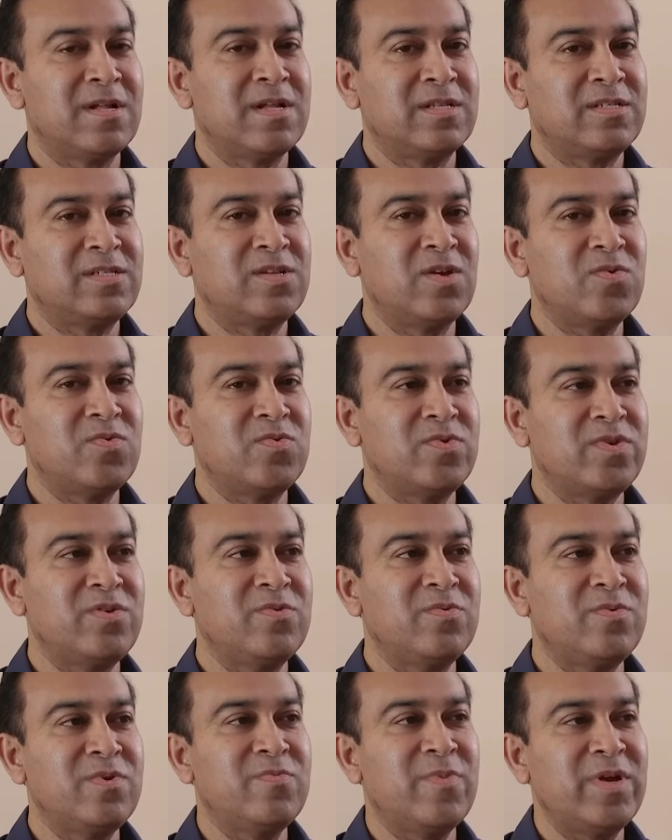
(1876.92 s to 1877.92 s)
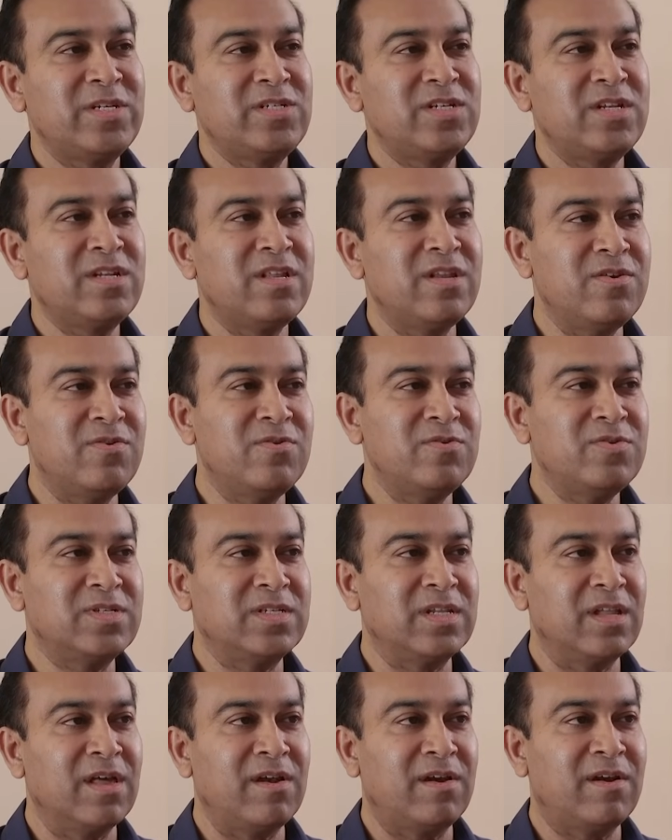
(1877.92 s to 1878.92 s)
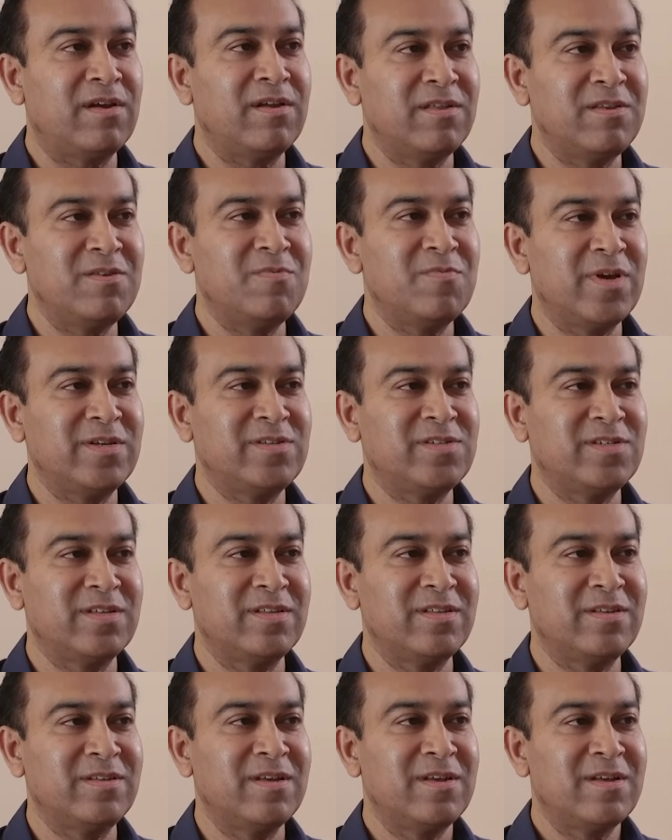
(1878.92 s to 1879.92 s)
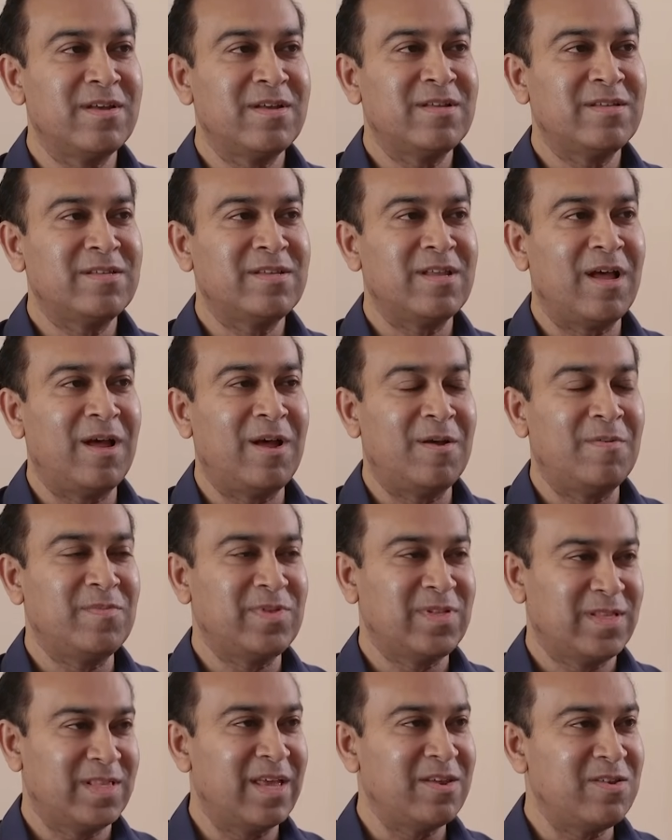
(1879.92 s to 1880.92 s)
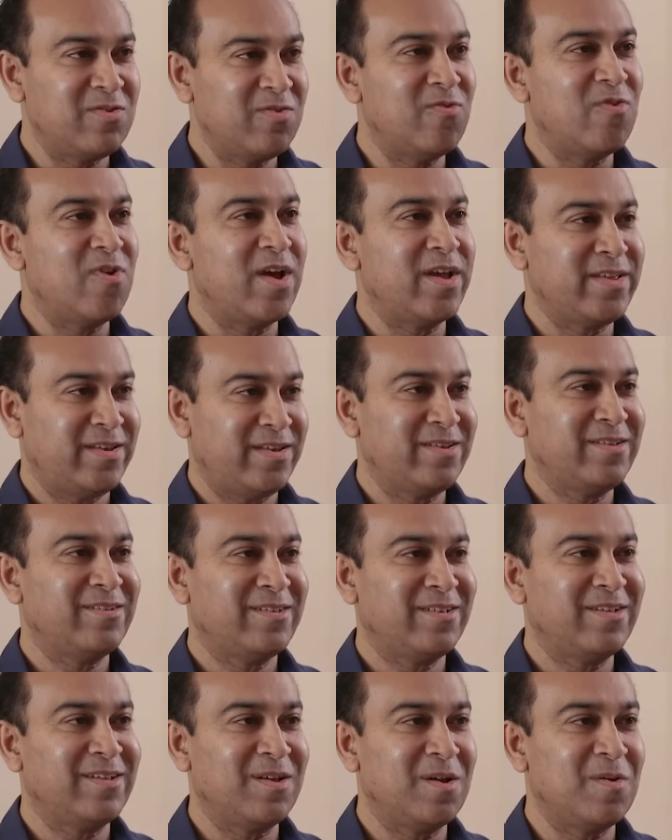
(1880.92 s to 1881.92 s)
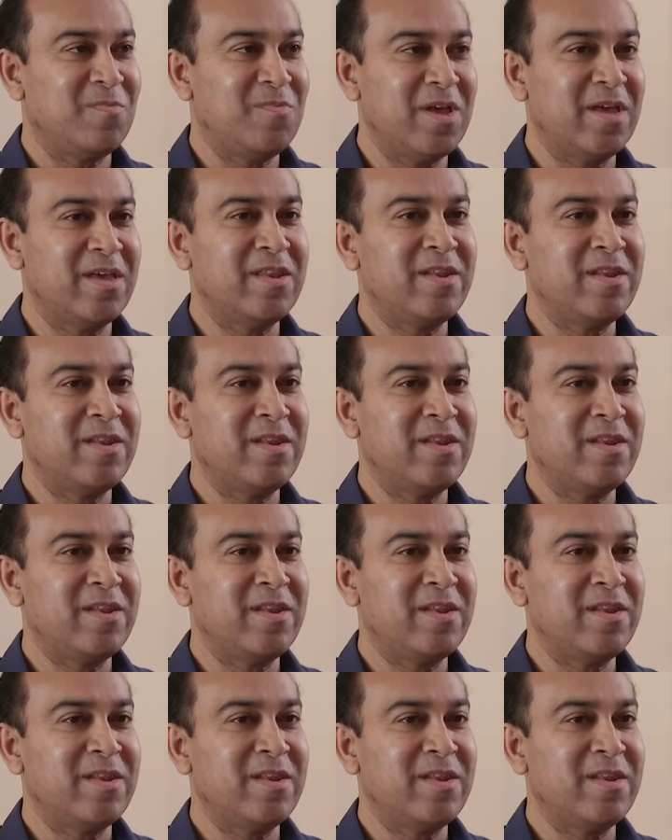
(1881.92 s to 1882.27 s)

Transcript: So you mentioned a newsletter, and you mentioned that you write a bit.